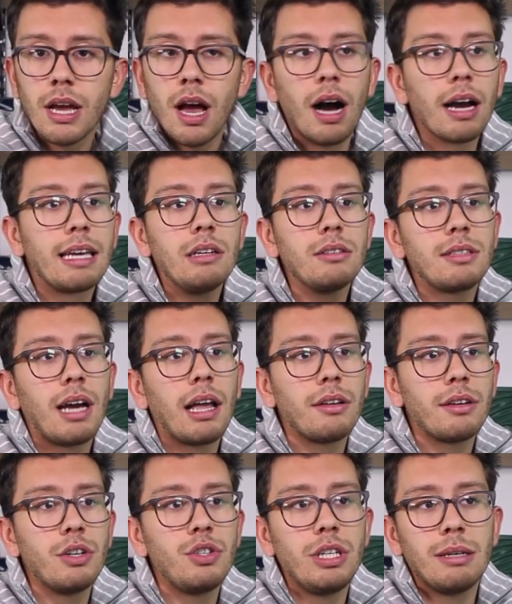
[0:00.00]
A gilt dial
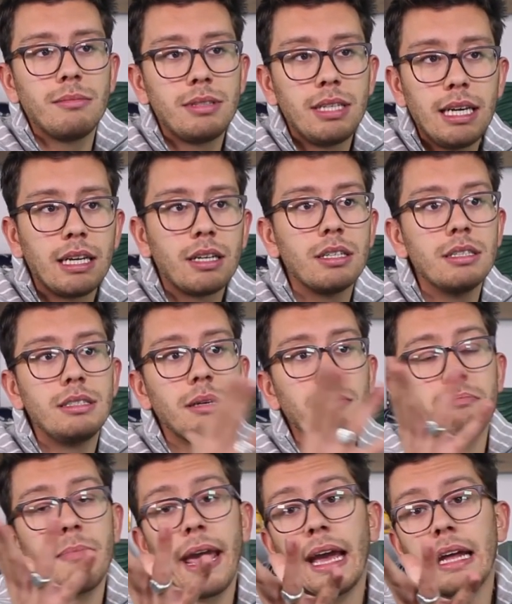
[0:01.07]
in a GMT could
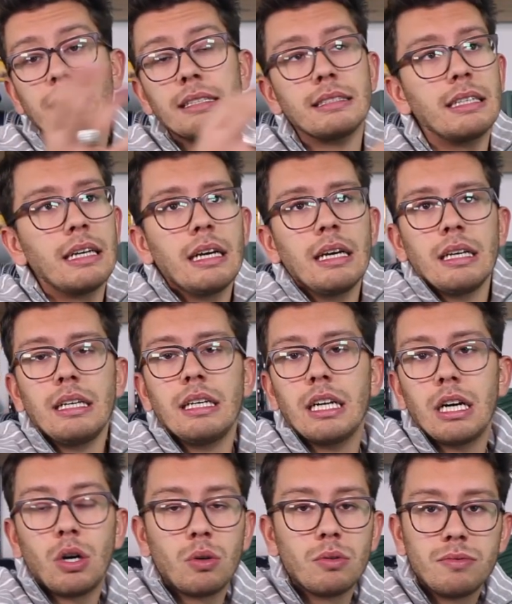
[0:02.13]
demand,
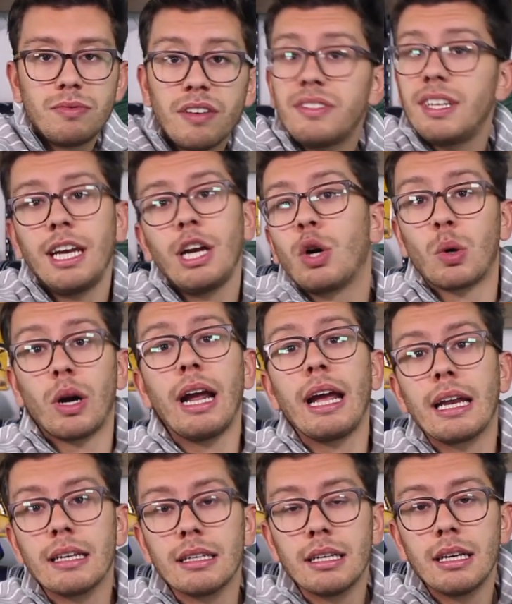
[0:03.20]

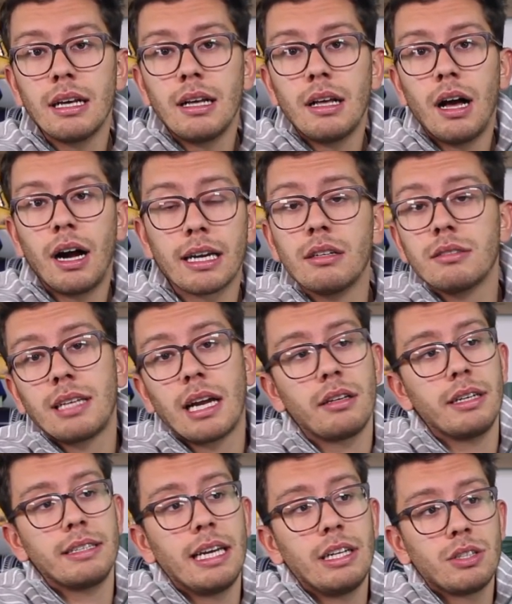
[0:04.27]
$15,000. A gilt dial
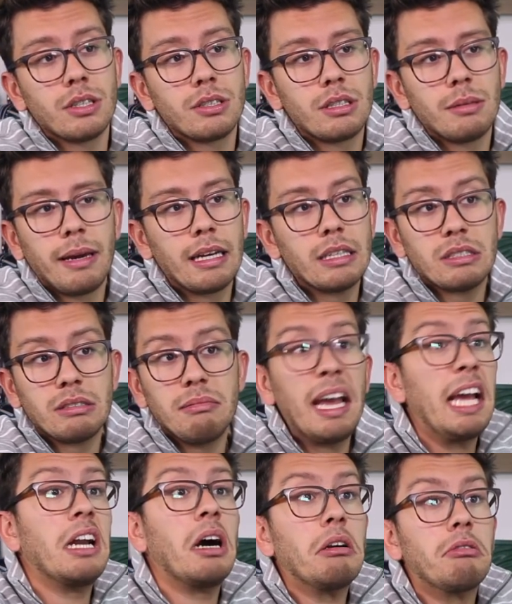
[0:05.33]
in Datejust demands
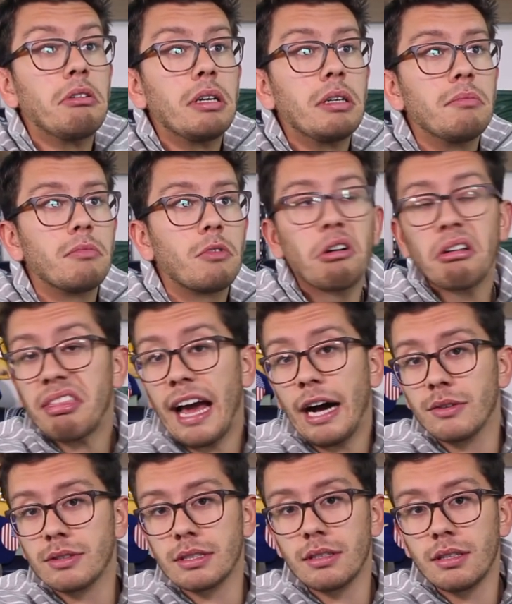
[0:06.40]
$800 or
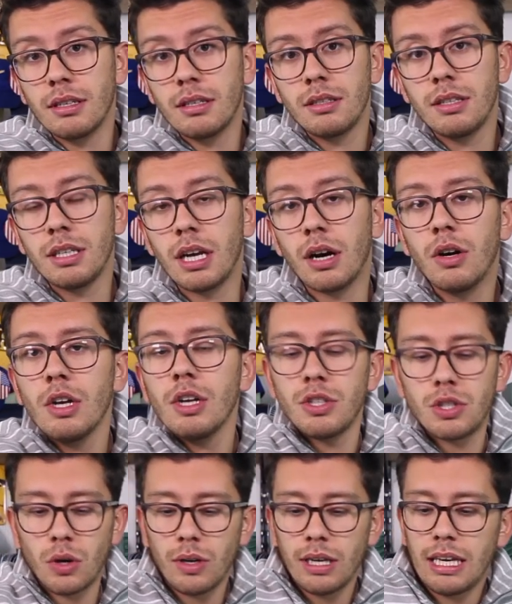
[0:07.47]
$1,000.
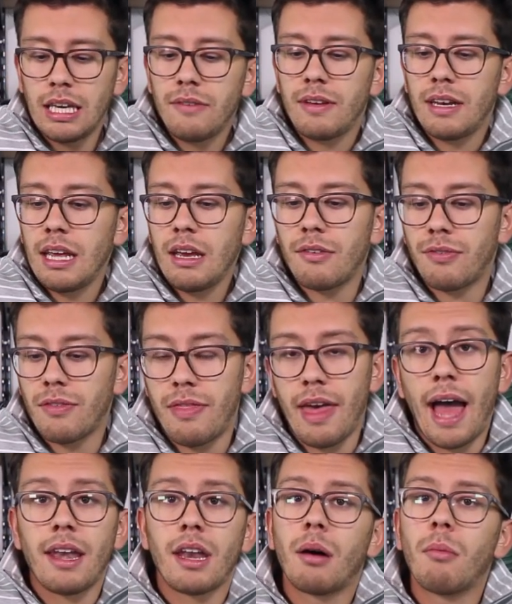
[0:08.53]
So even if
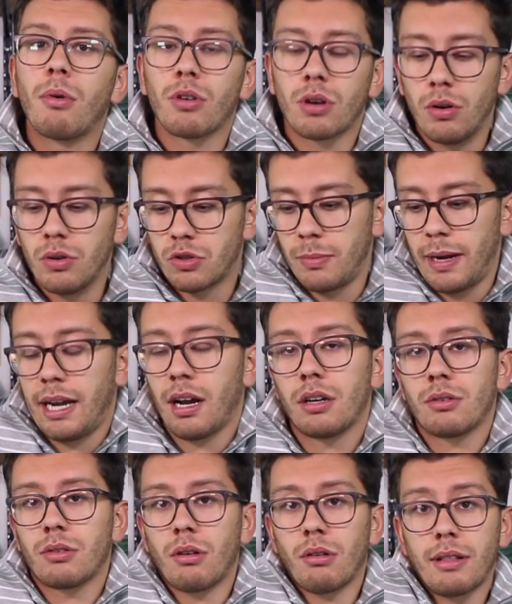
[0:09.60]
that number goes from
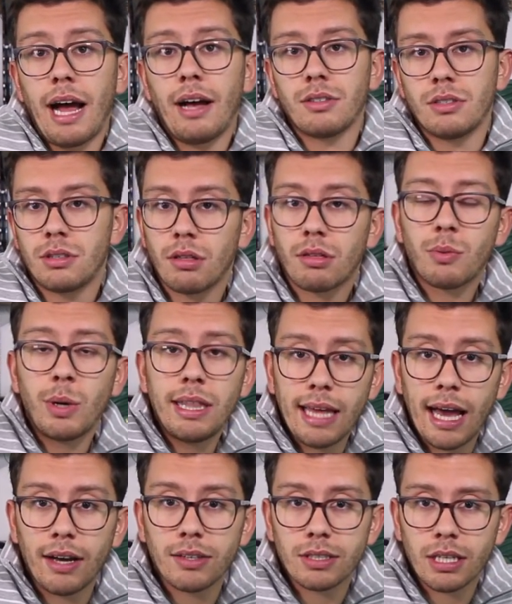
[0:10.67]
800 or 1,000 to
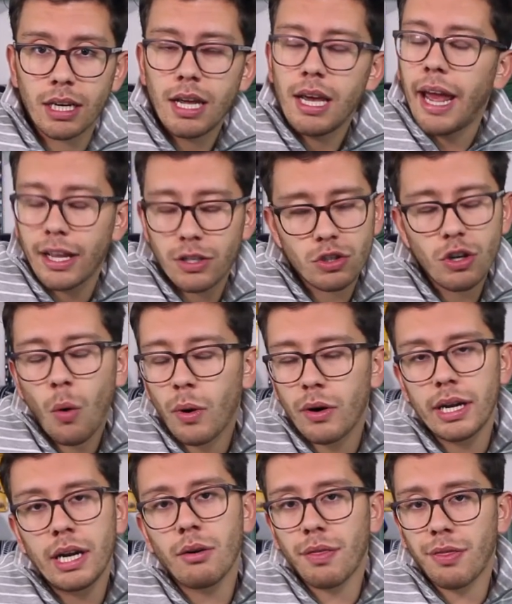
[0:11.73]
3,000, it's nowhere
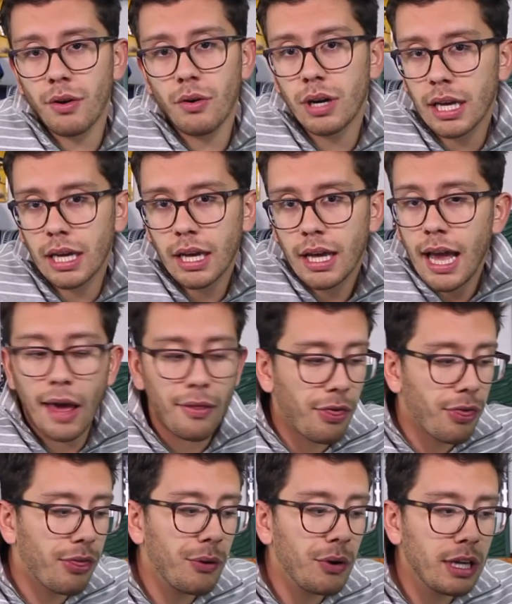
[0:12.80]
near 30. And
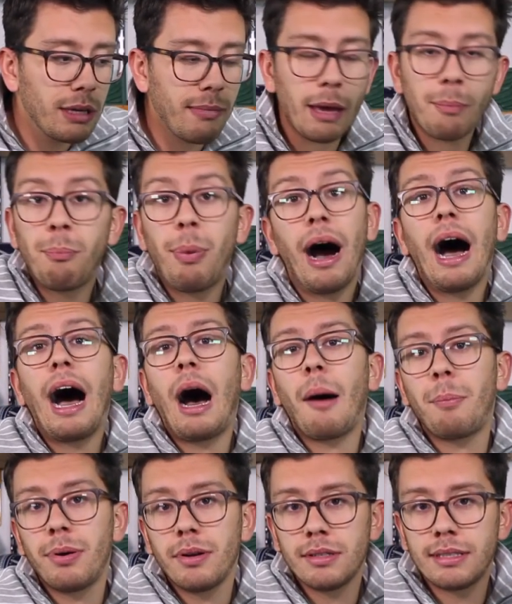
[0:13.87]
30 may
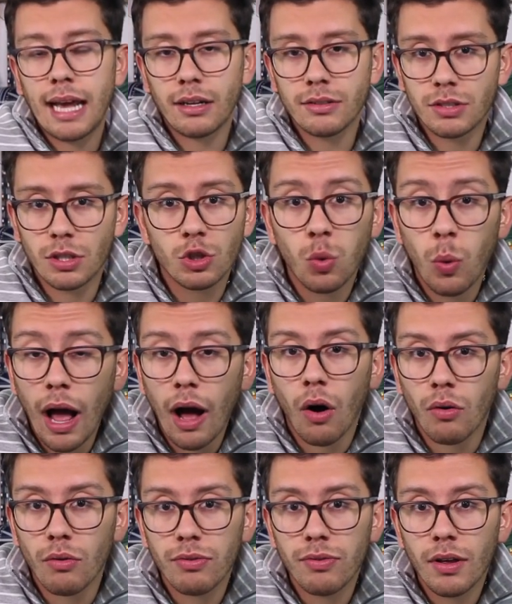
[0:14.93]
pop down to
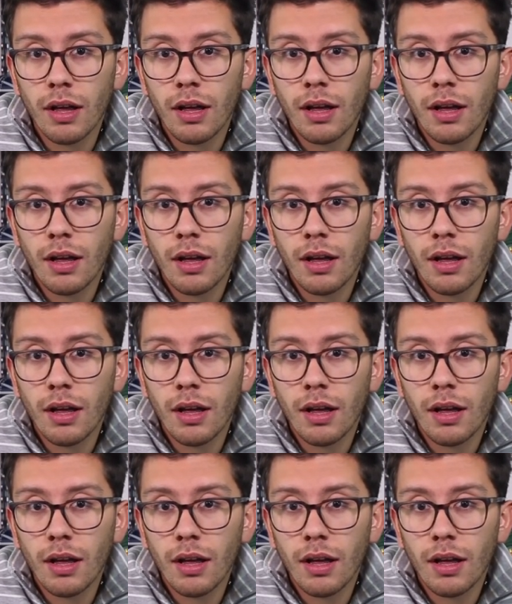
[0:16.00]
12.